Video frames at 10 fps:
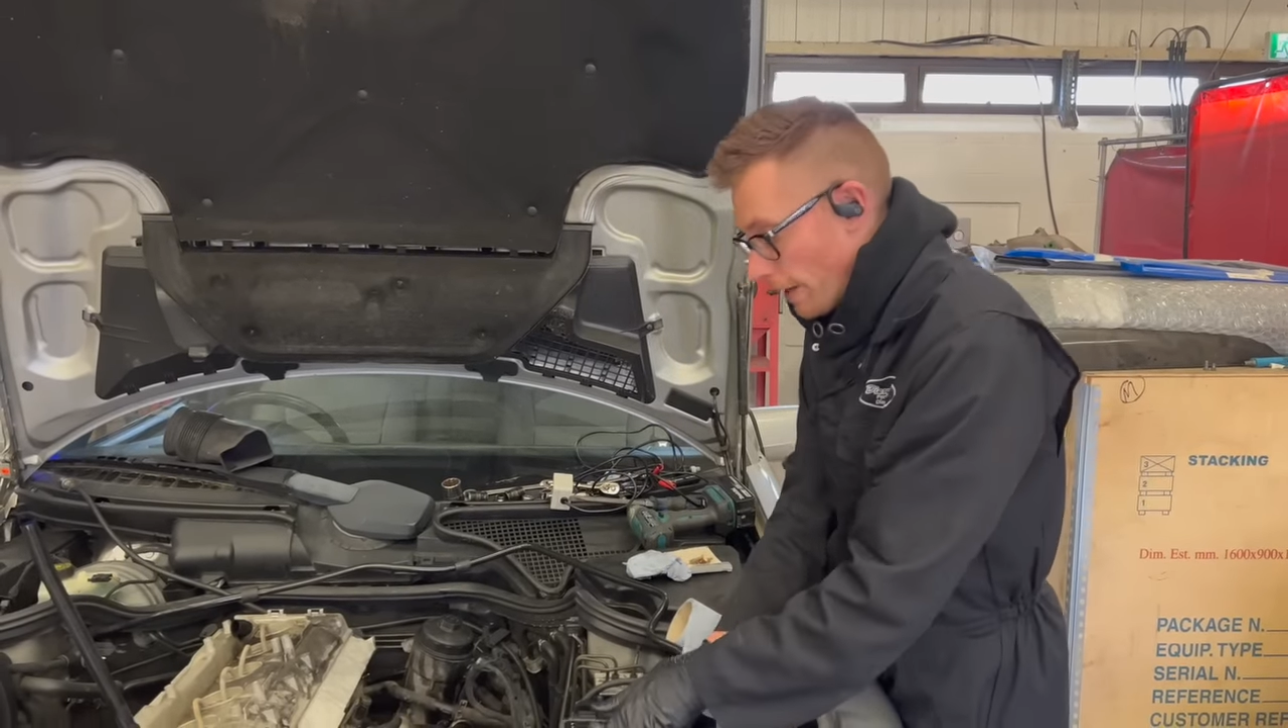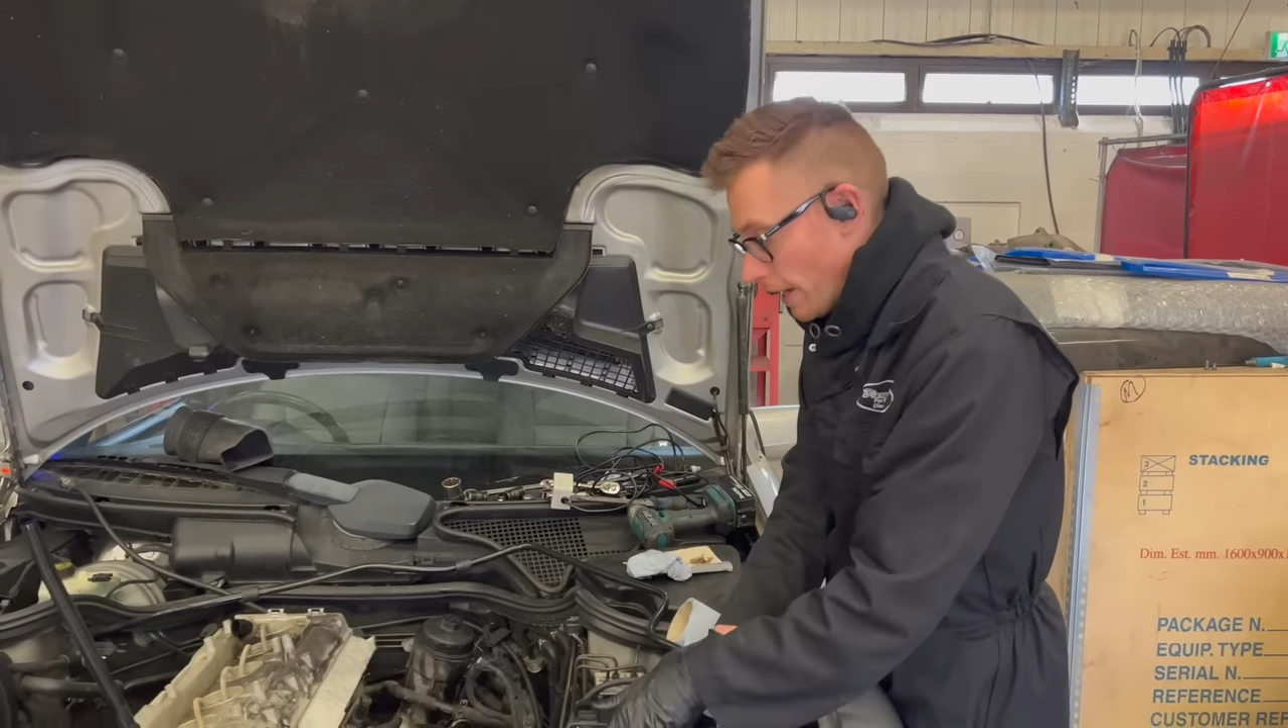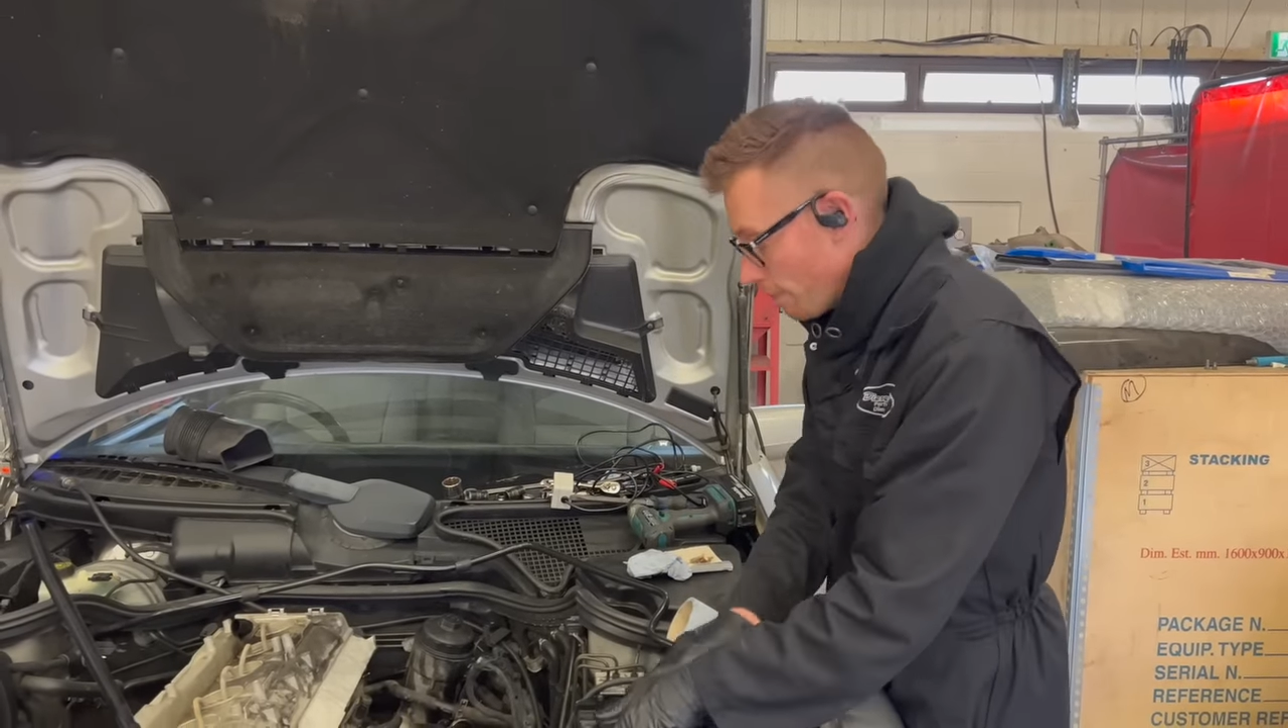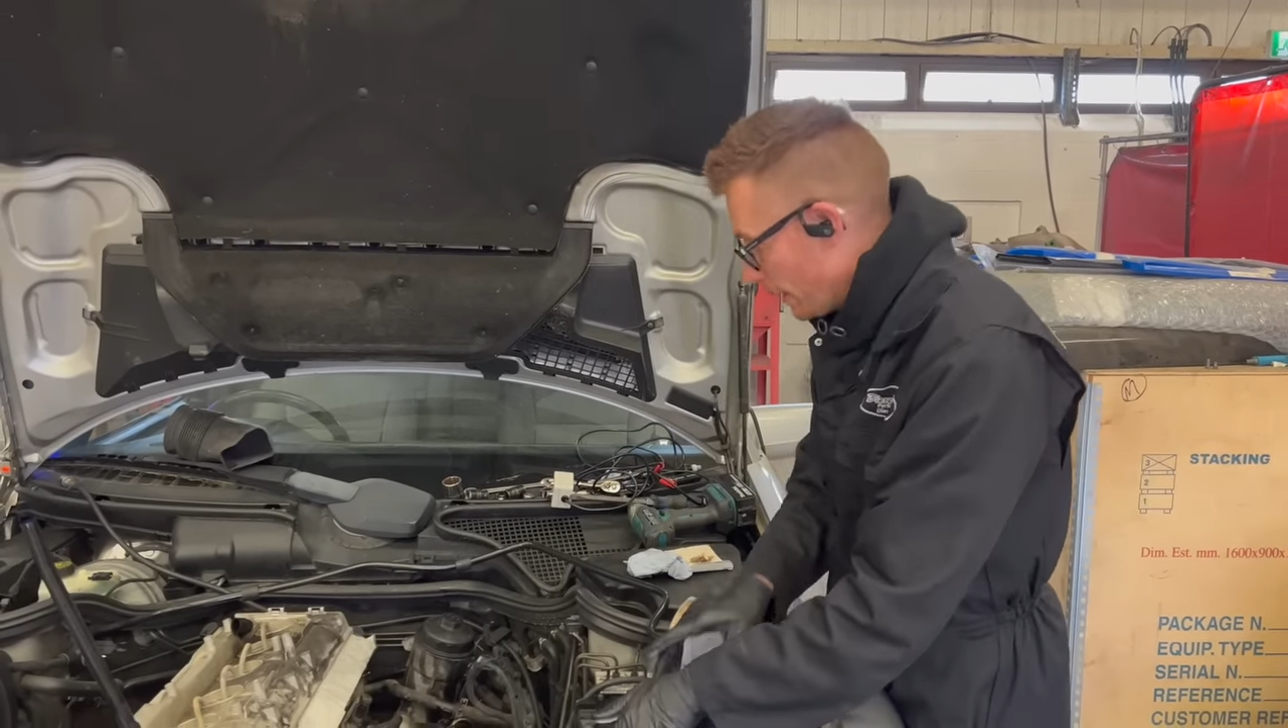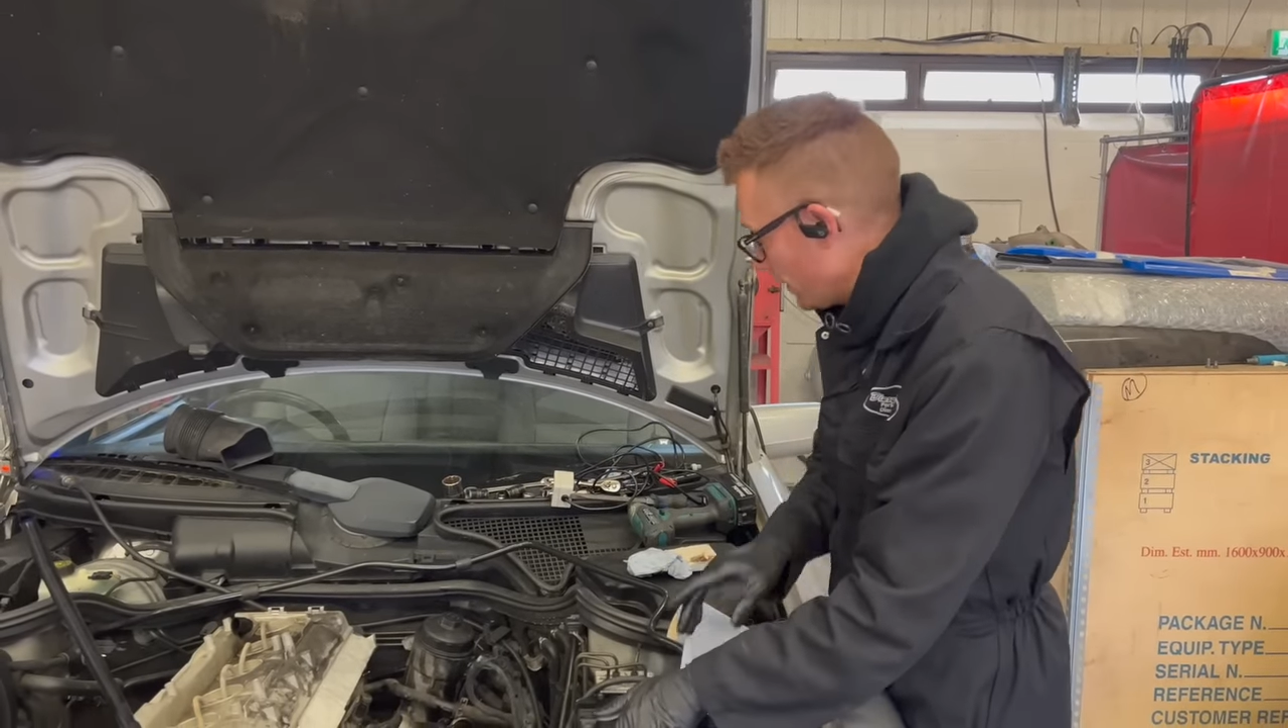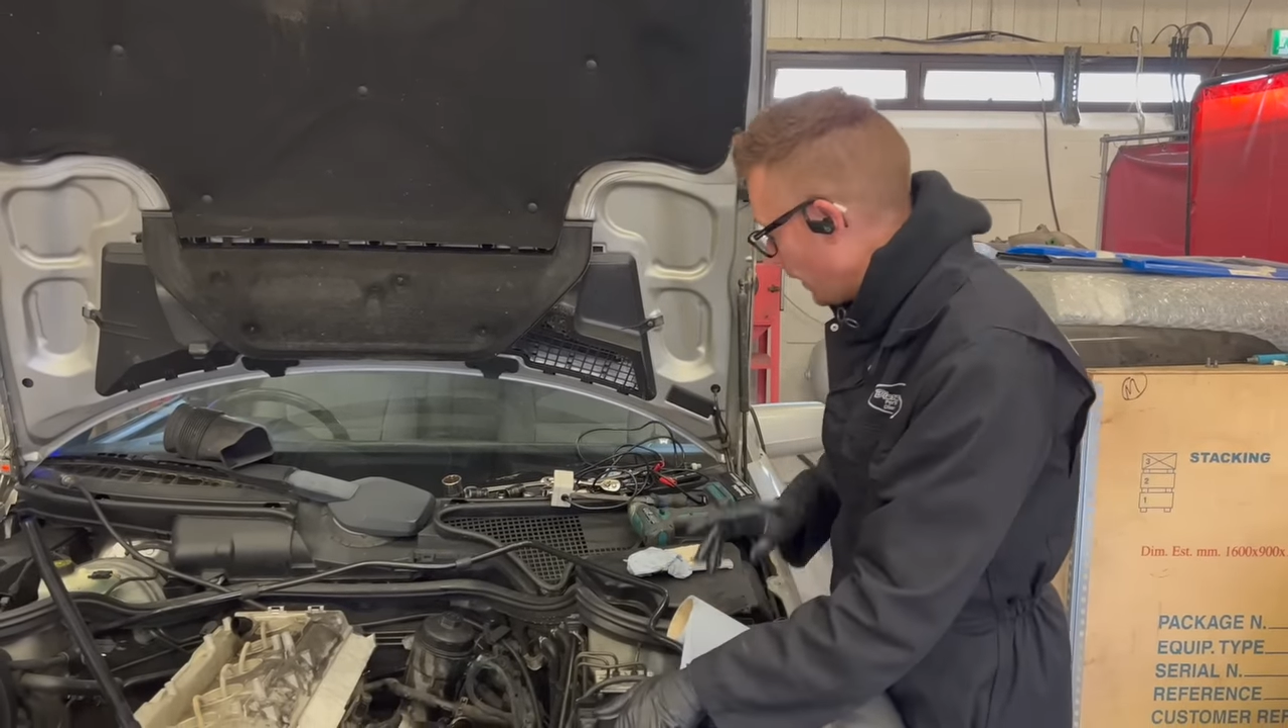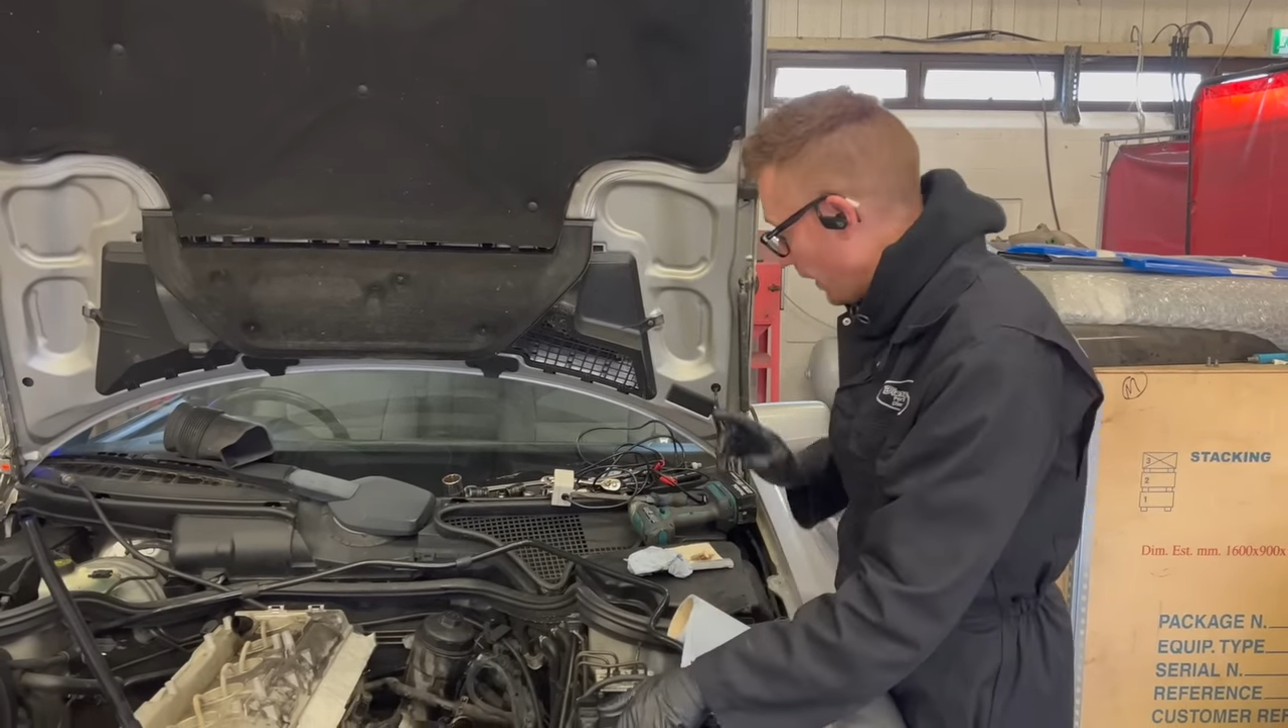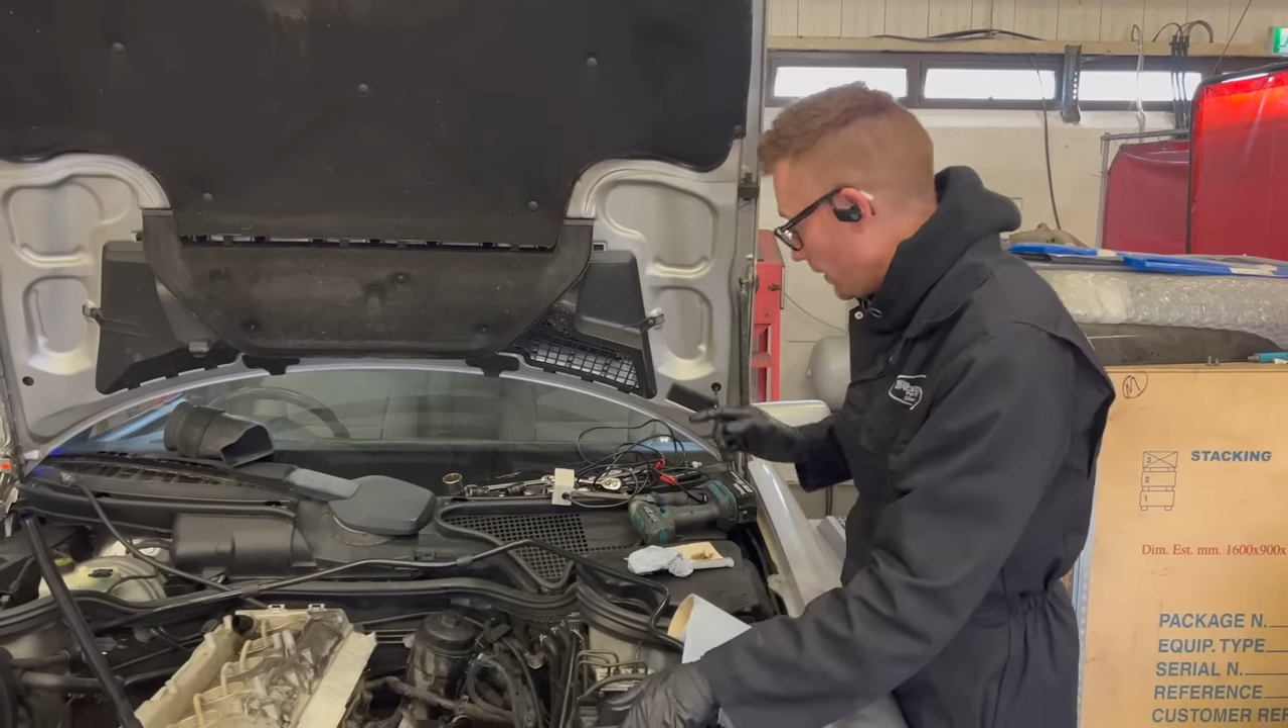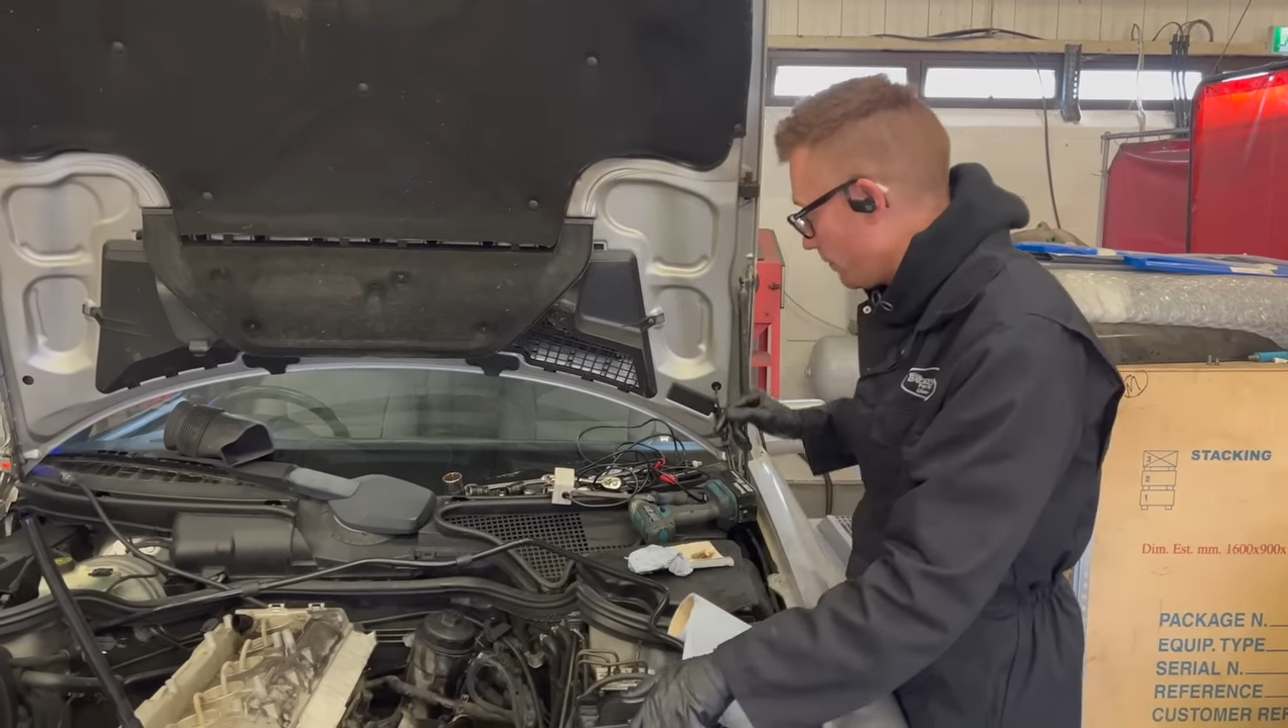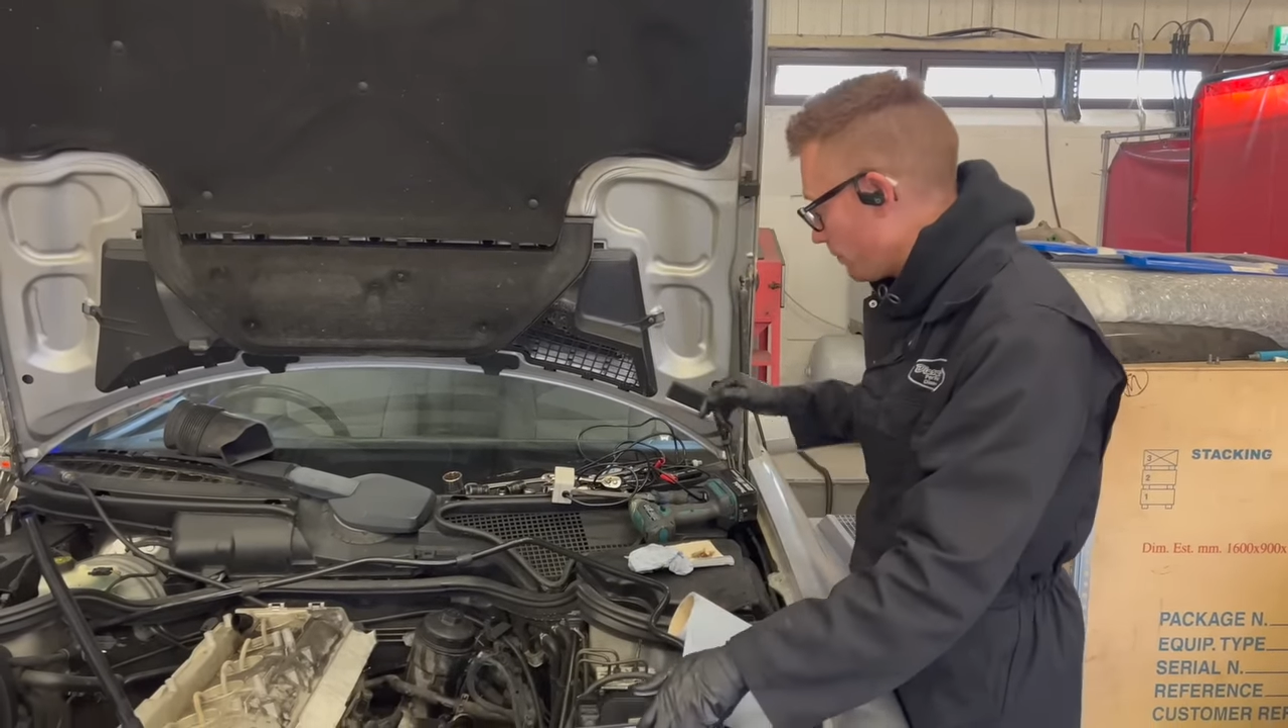the AB light,